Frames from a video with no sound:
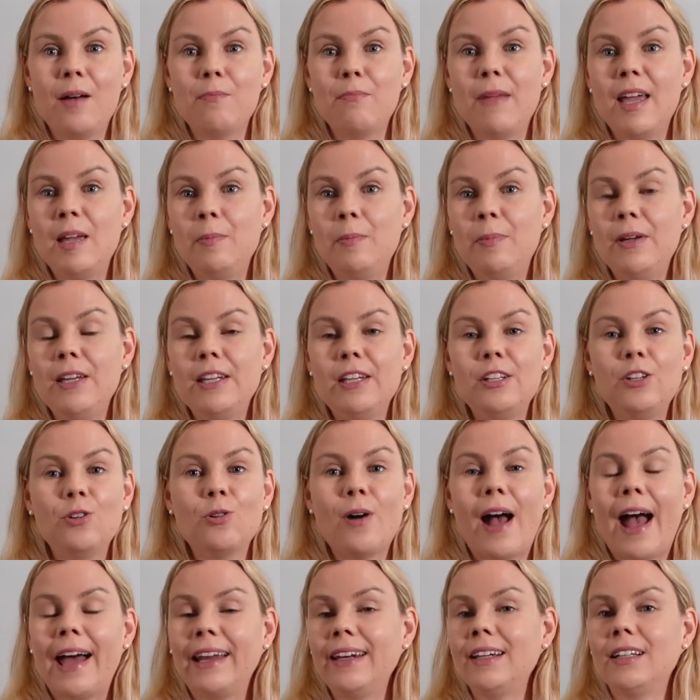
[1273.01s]
Maybe
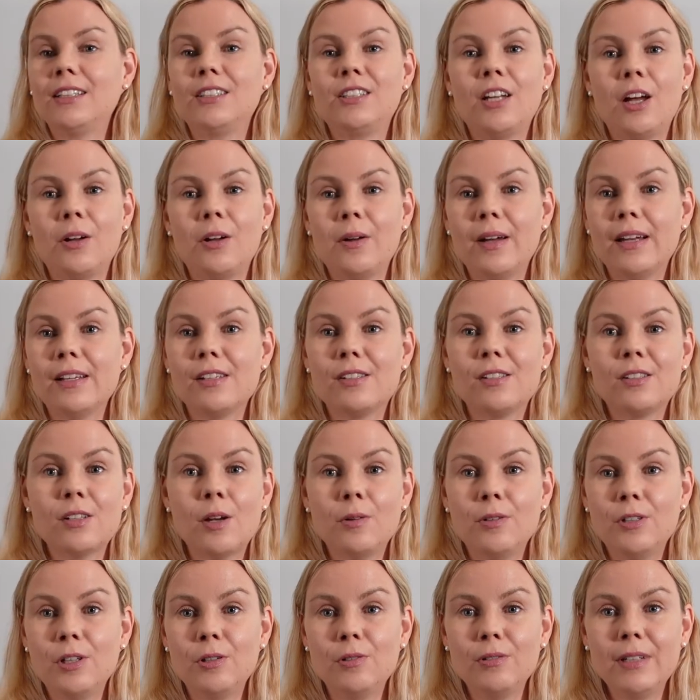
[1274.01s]
your anecdote is so
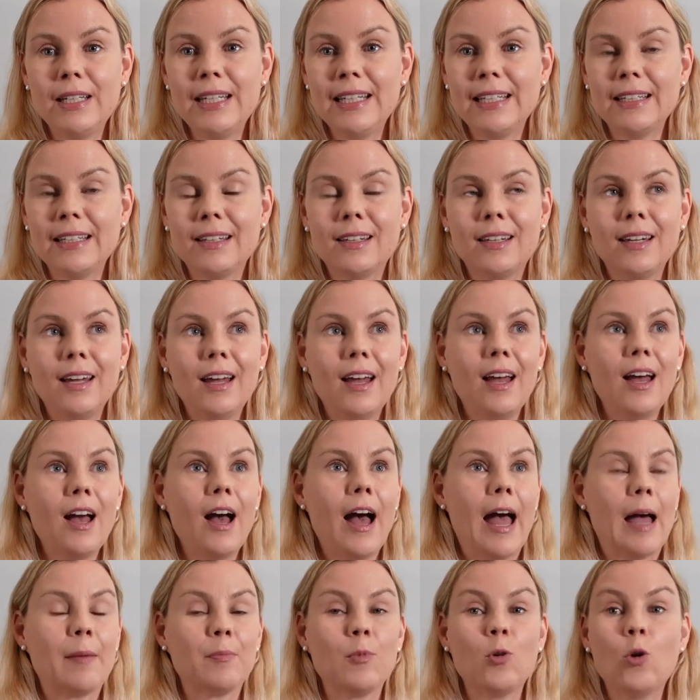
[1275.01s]
unique
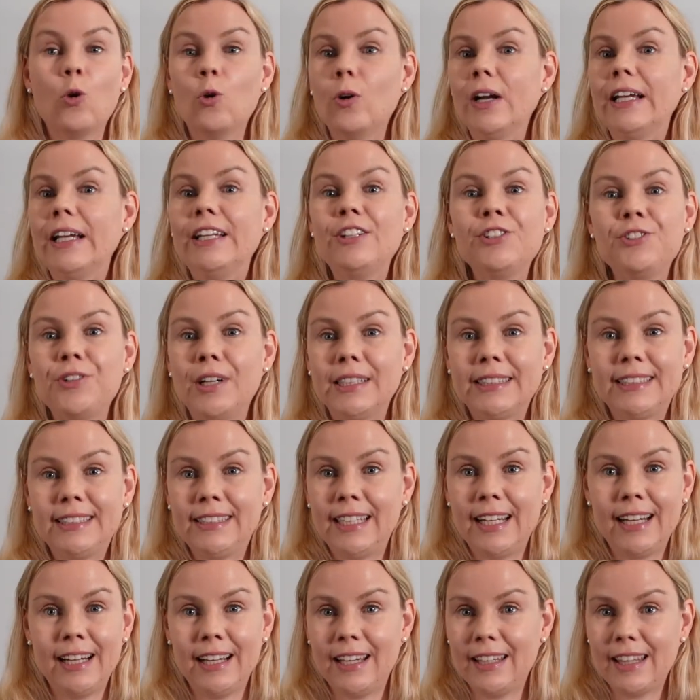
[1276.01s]
or
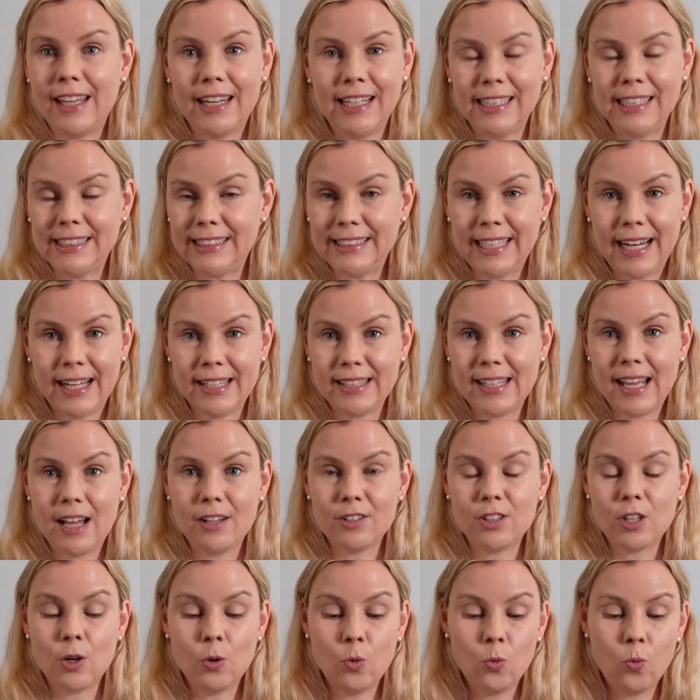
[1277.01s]
interesting that it stands
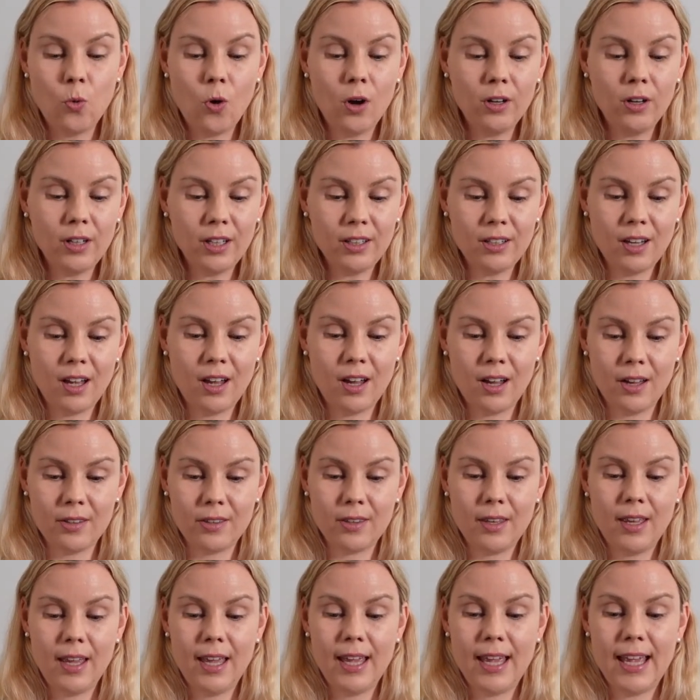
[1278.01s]
out. So what on
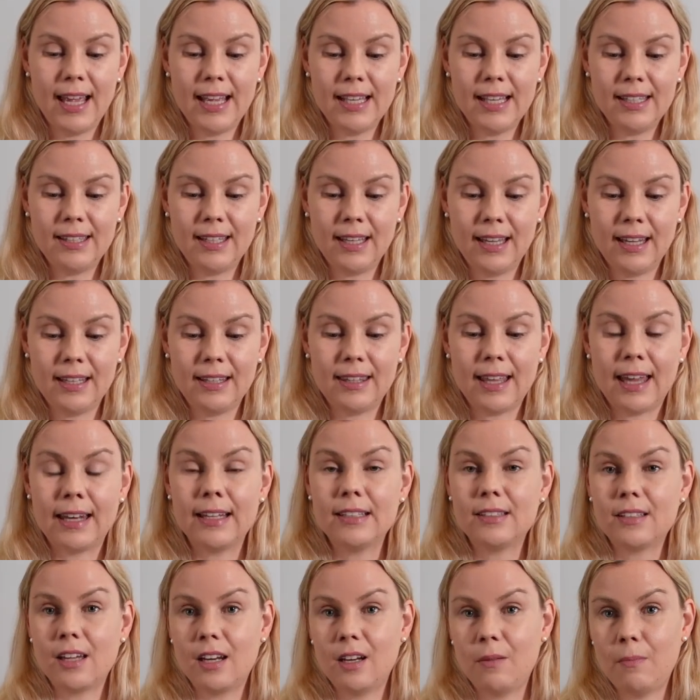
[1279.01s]
earth is it that
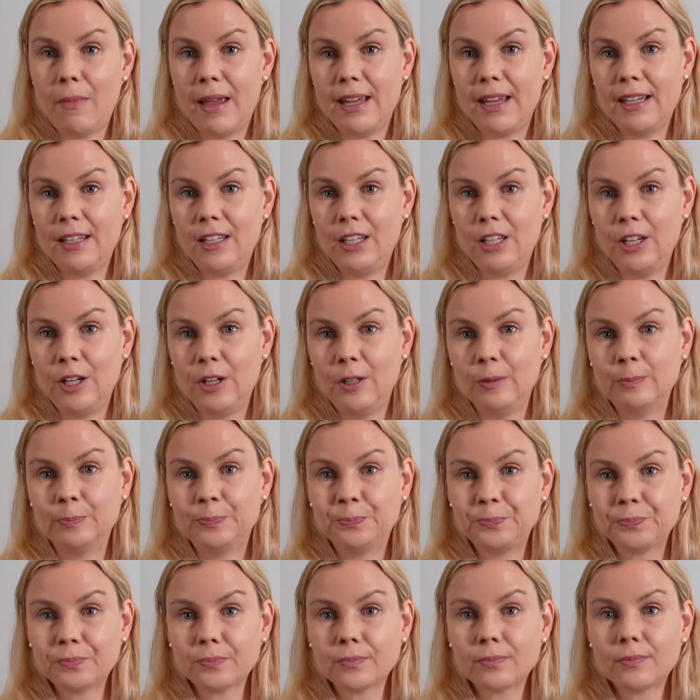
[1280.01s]
is going to make
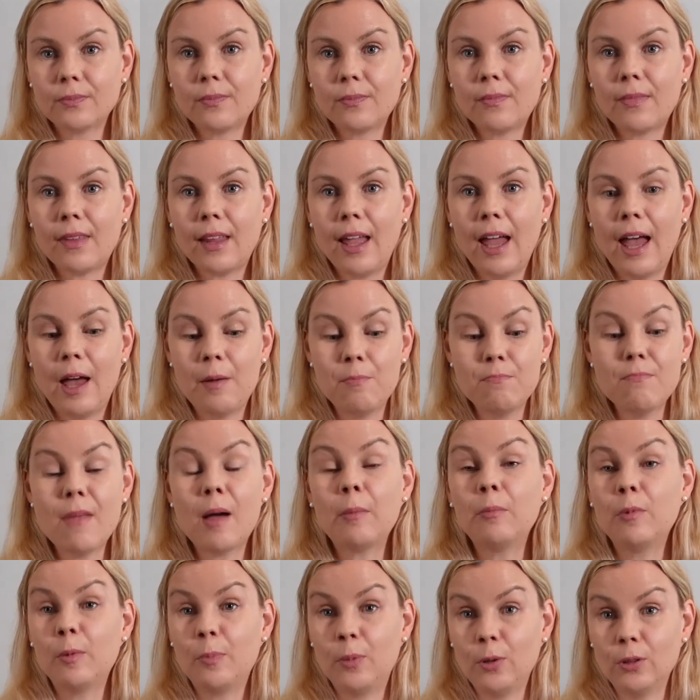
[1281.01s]
you
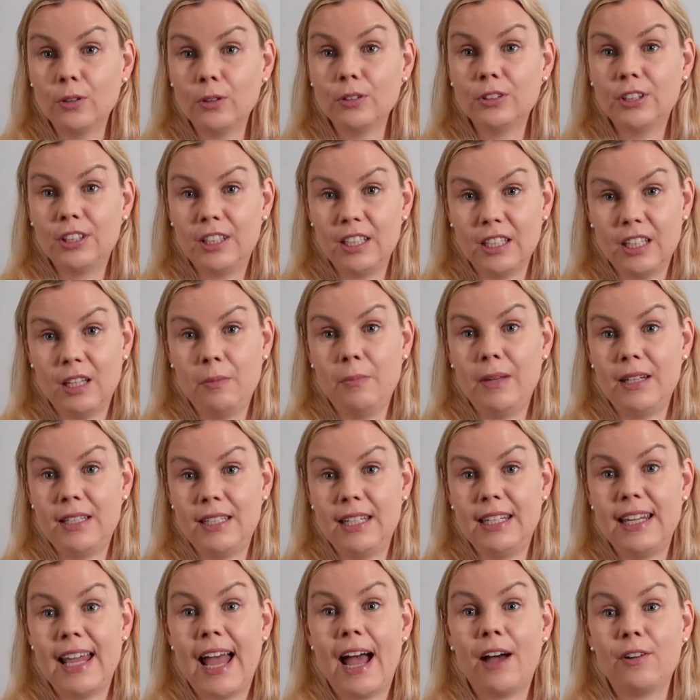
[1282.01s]
memorable to the
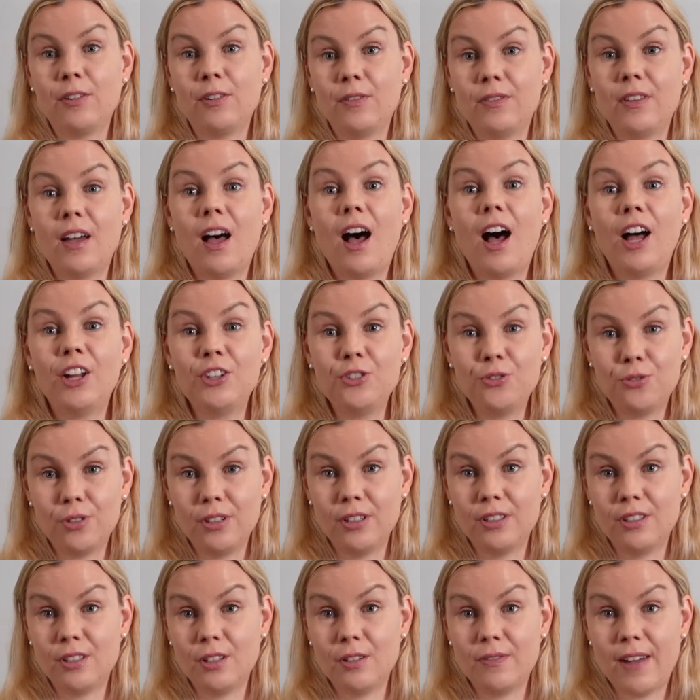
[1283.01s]
committee out of the
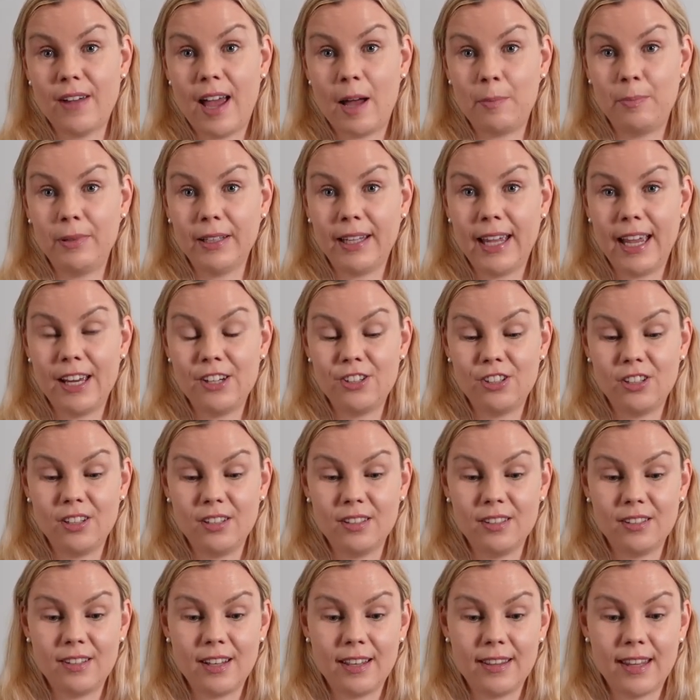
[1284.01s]
hundreds of
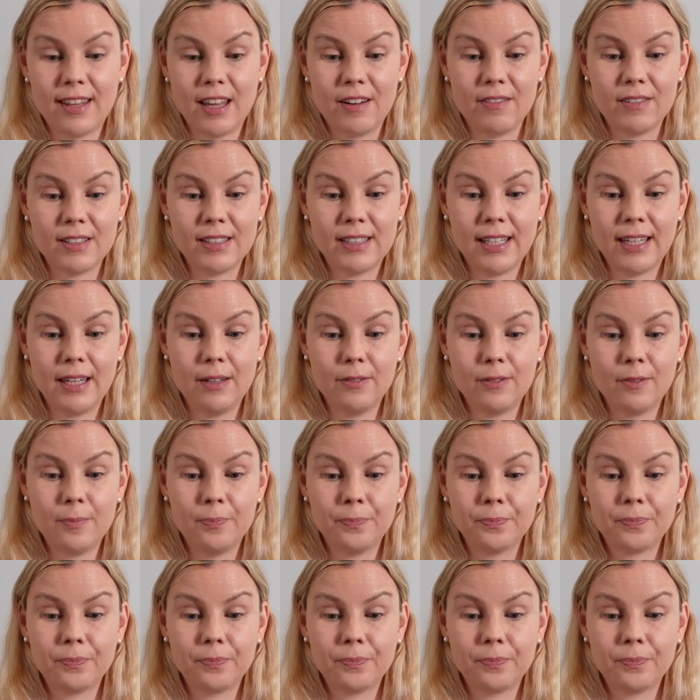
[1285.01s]
applications that they receive?